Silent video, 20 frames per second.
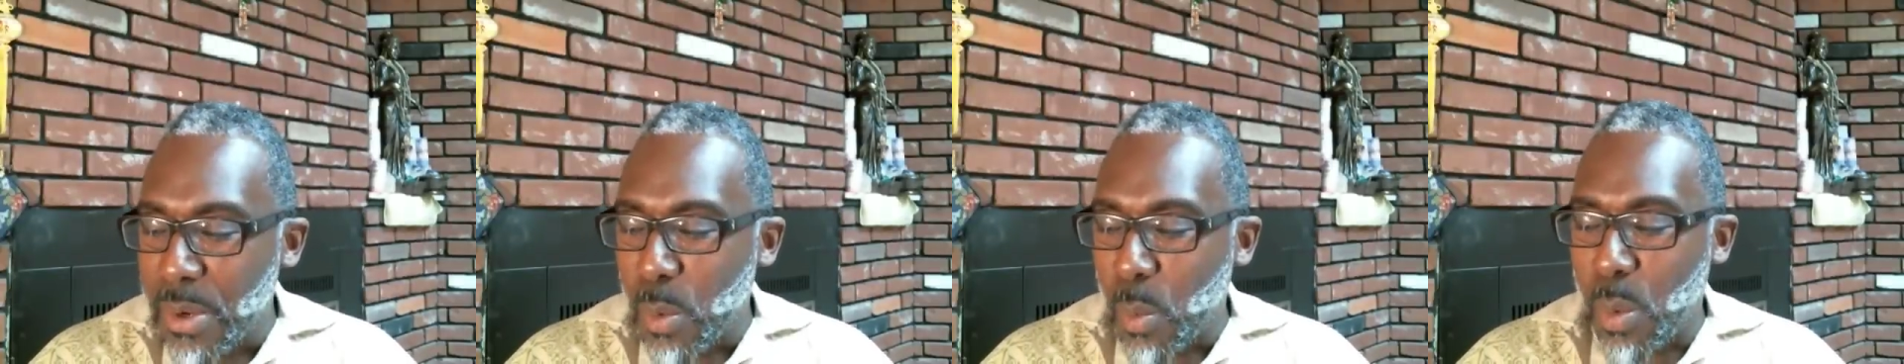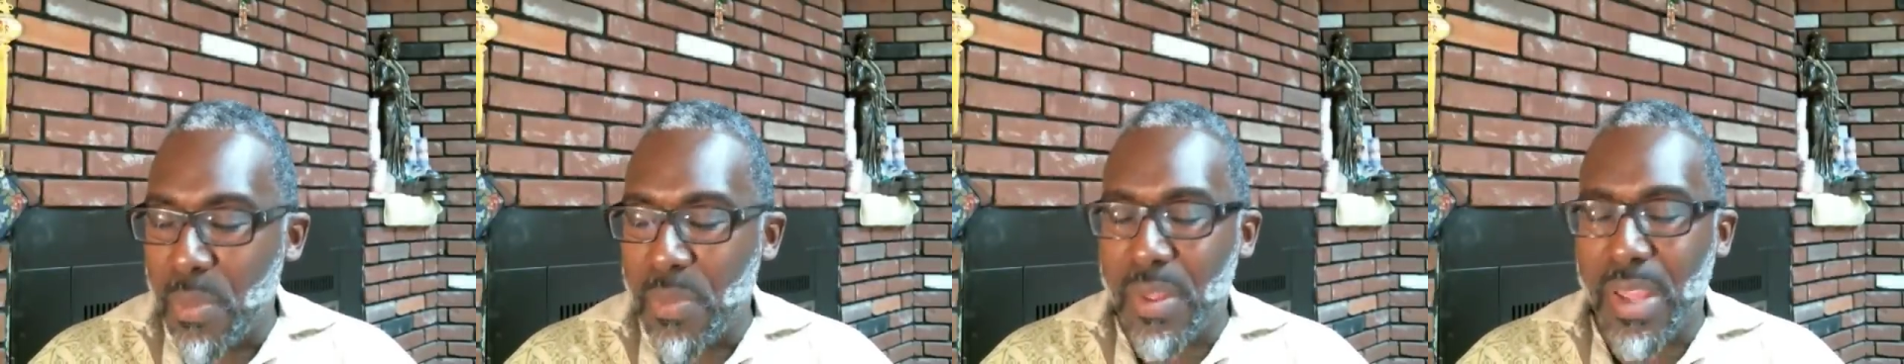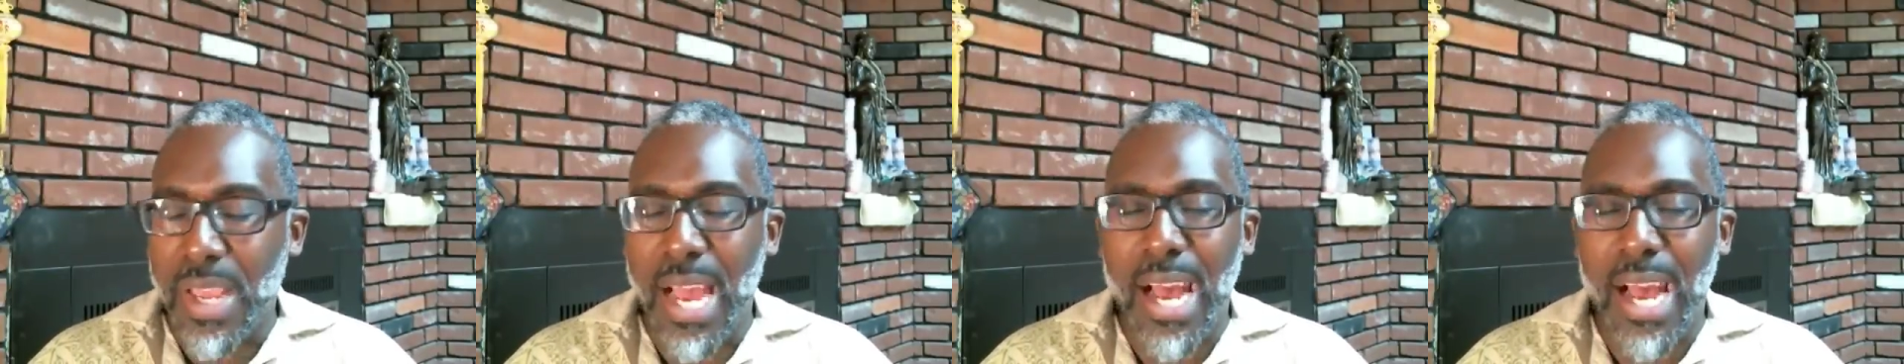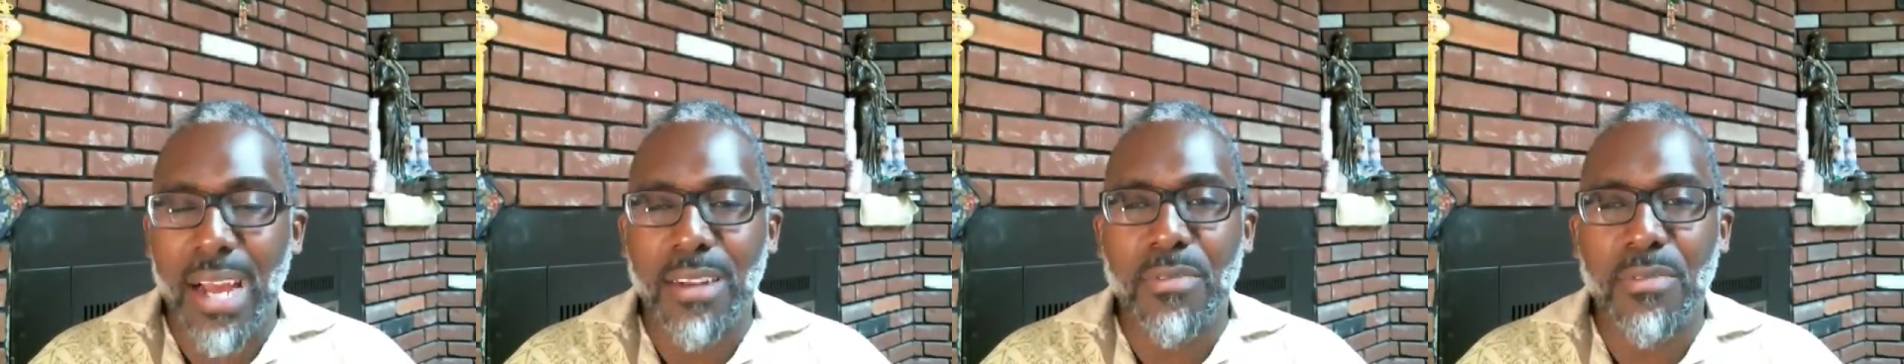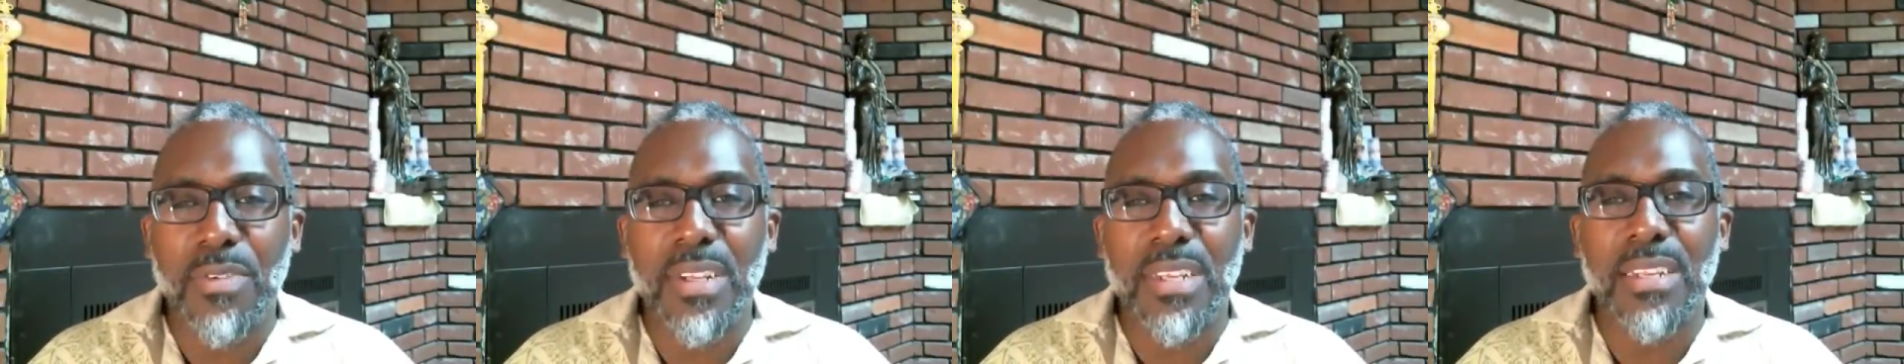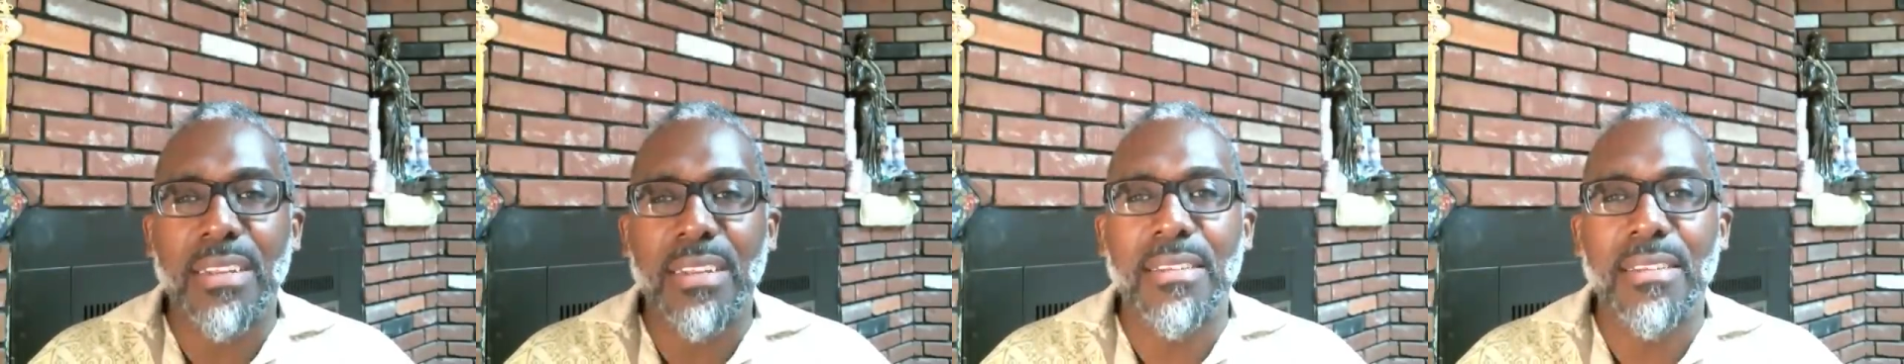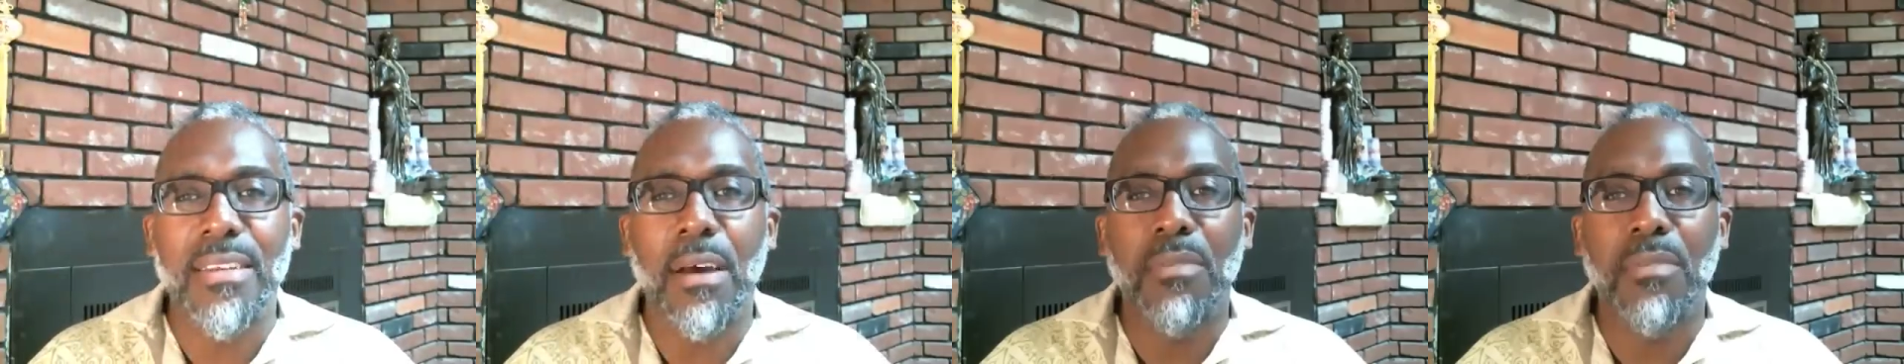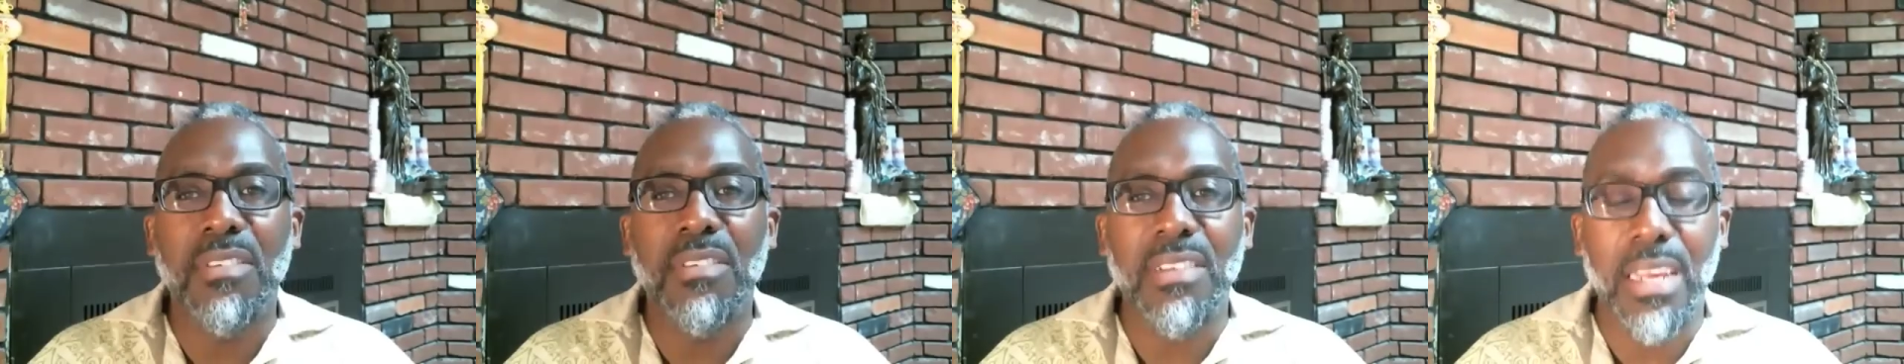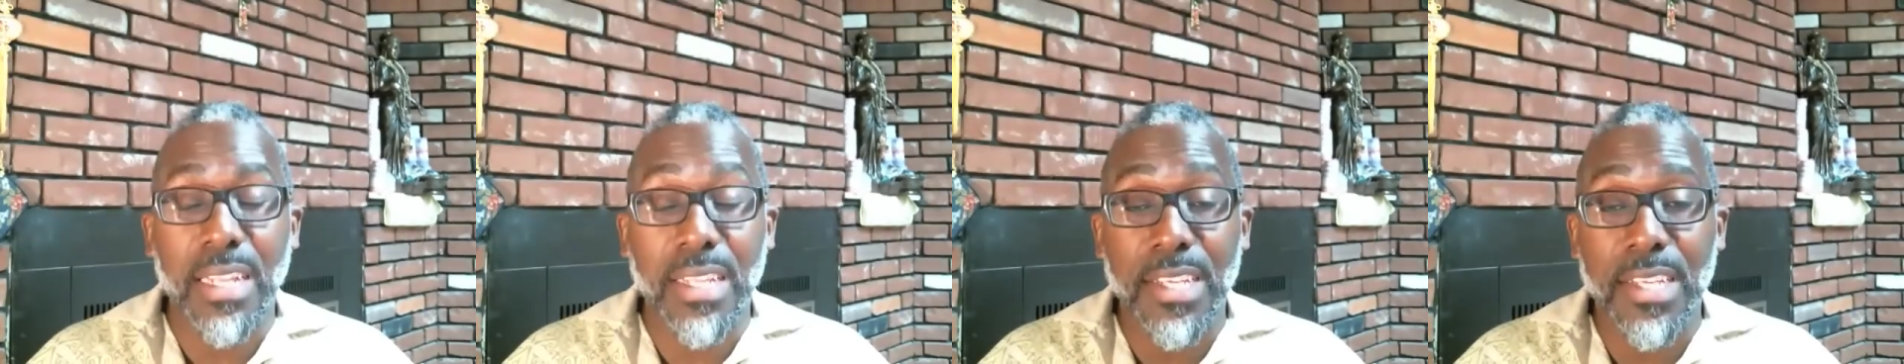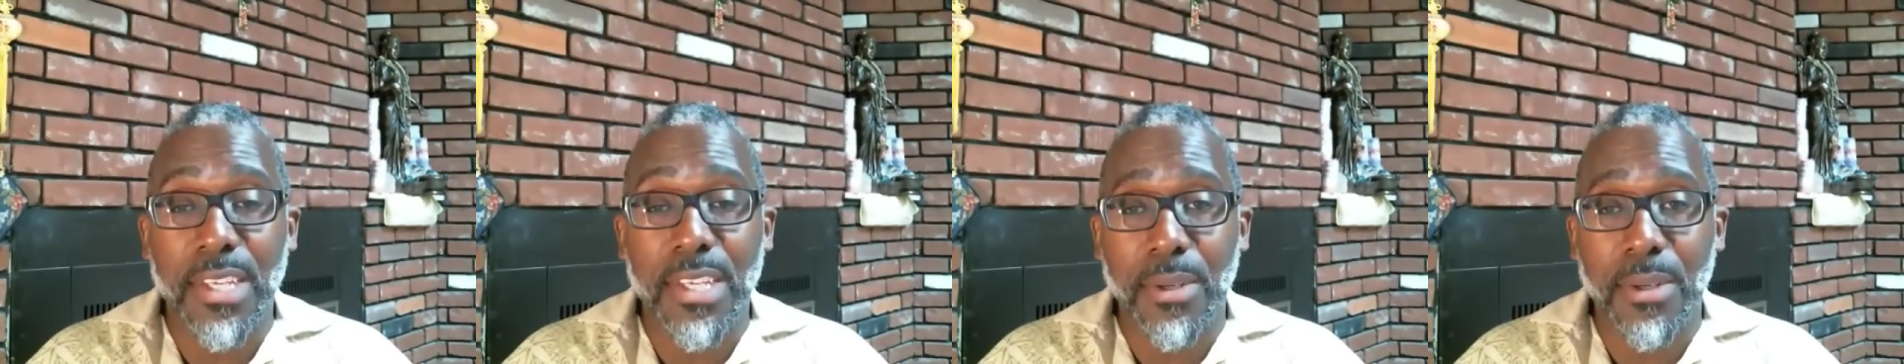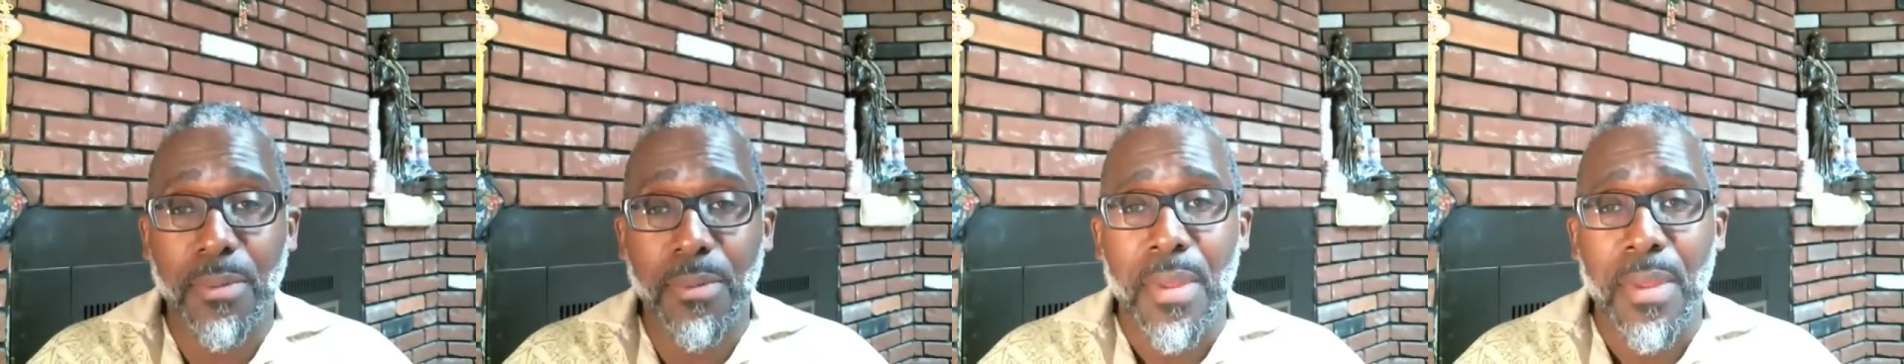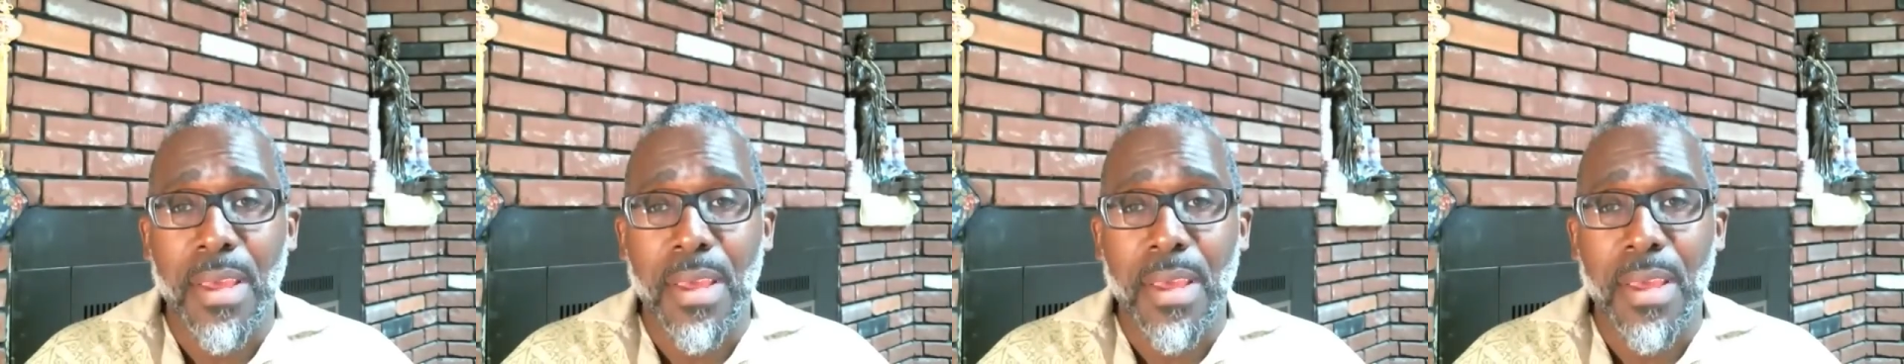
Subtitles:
with the confidence of telling you